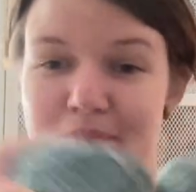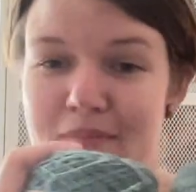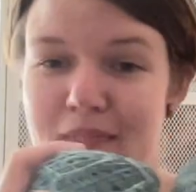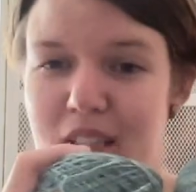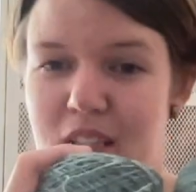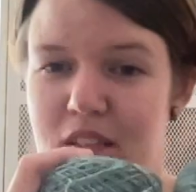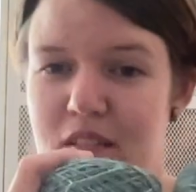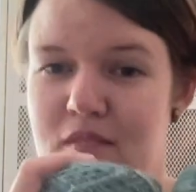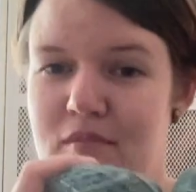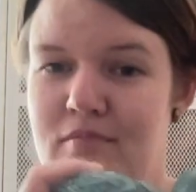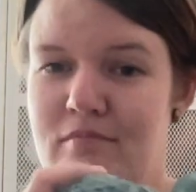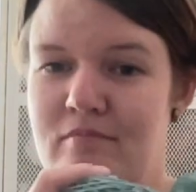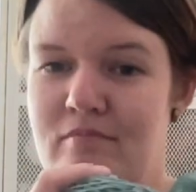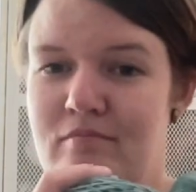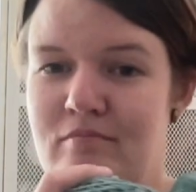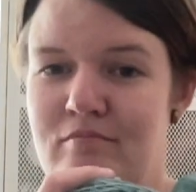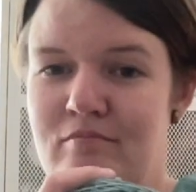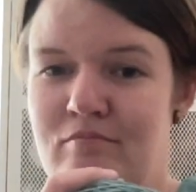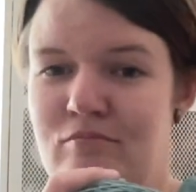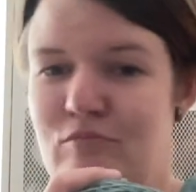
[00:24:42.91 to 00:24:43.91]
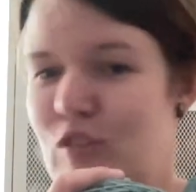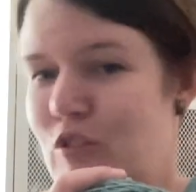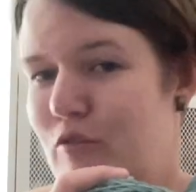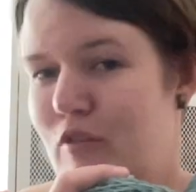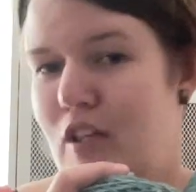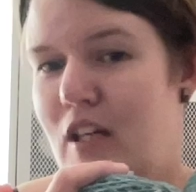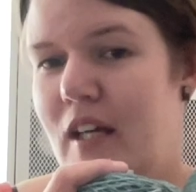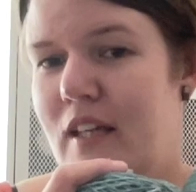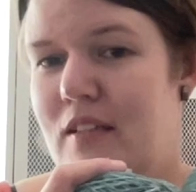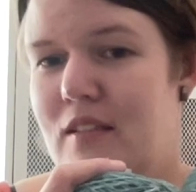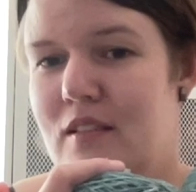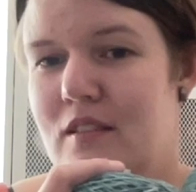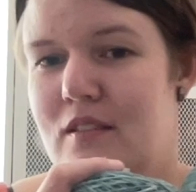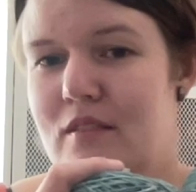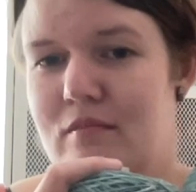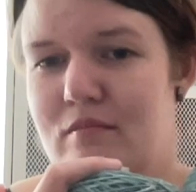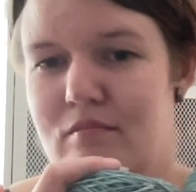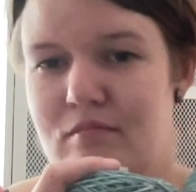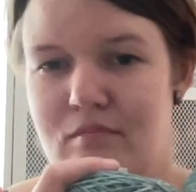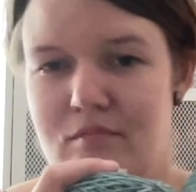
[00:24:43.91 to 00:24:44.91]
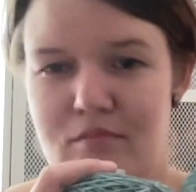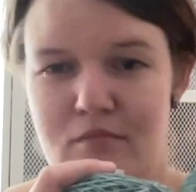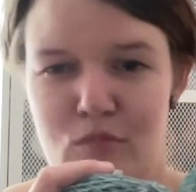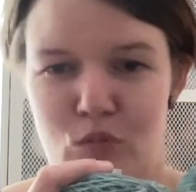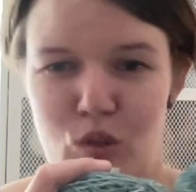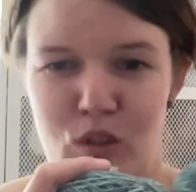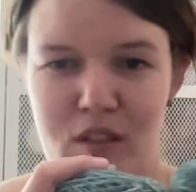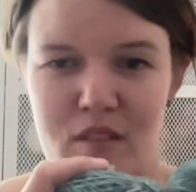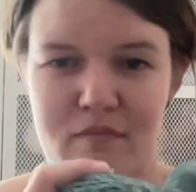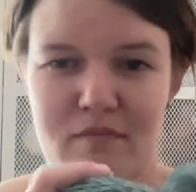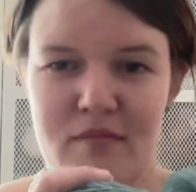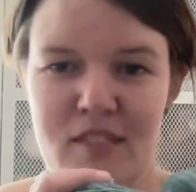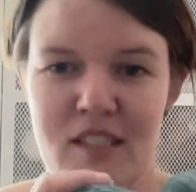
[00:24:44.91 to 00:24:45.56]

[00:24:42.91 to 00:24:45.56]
And if he likes it, well,